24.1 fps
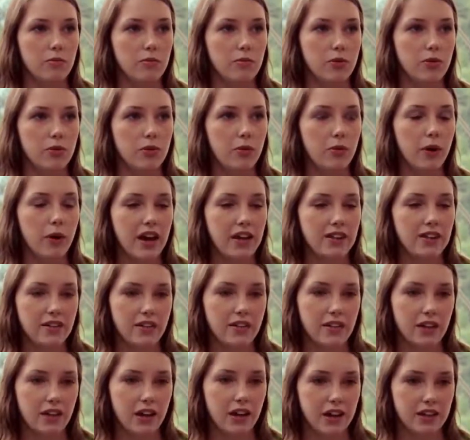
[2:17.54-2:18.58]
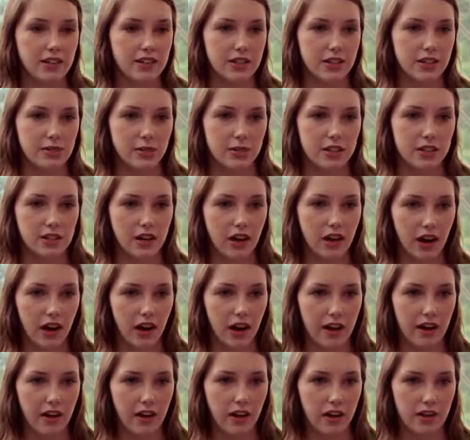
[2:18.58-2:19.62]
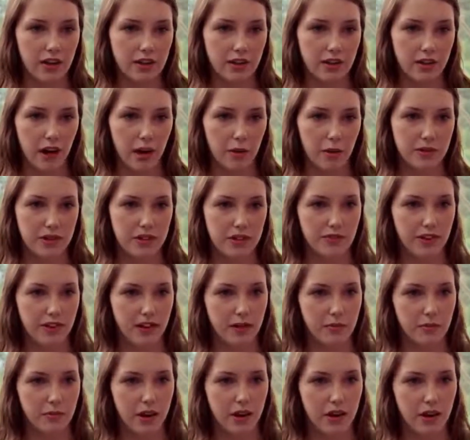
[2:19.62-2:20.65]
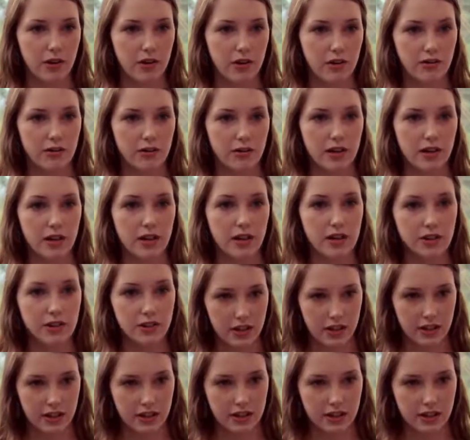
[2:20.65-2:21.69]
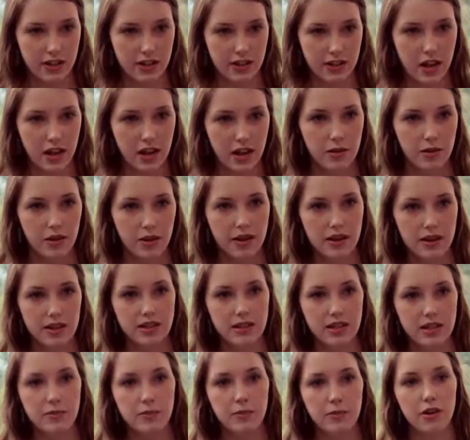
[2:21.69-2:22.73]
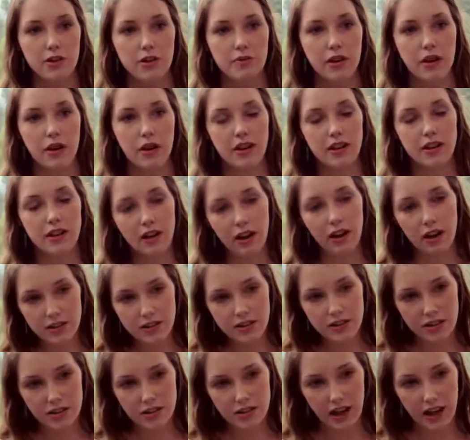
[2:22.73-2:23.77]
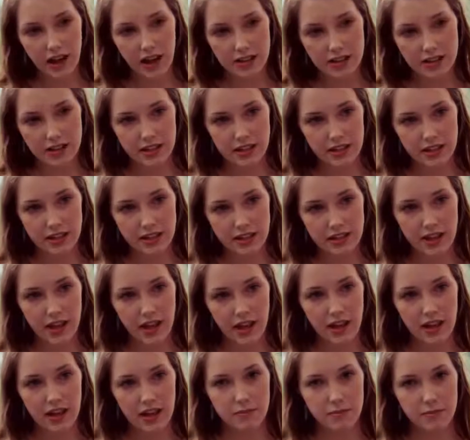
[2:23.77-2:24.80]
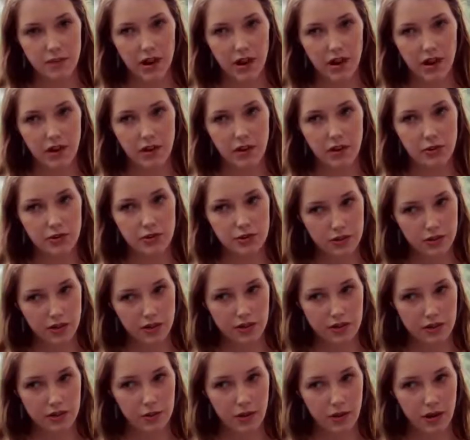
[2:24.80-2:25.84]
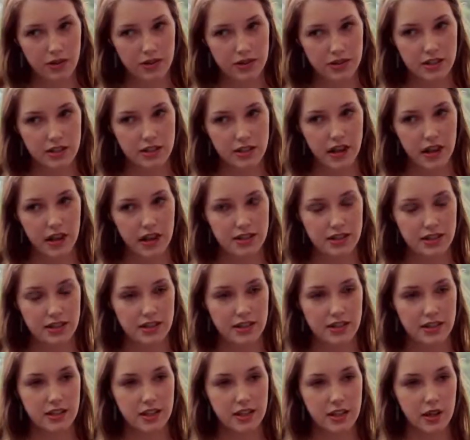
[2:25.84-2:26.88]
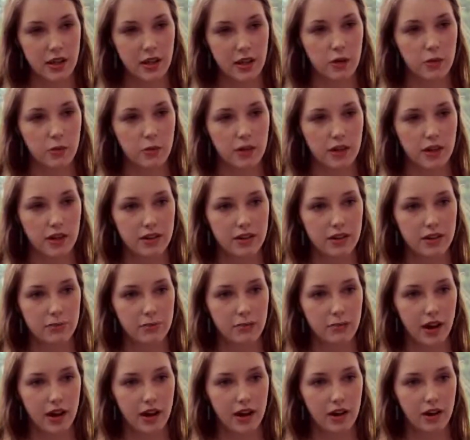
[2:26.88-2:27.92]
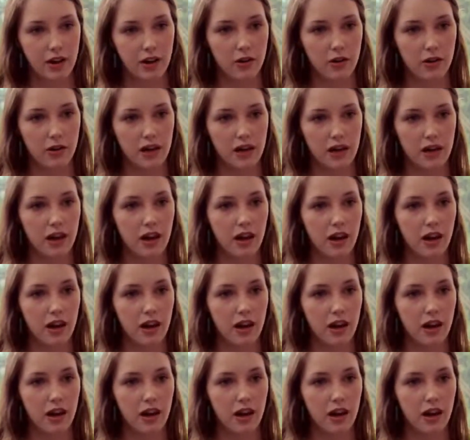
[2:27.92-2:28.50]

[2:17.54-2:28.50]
the way that the classes were taught also helped me develop my own interests, because in both my archaeology classes and my cultural anthropology classes with Brian Hoey,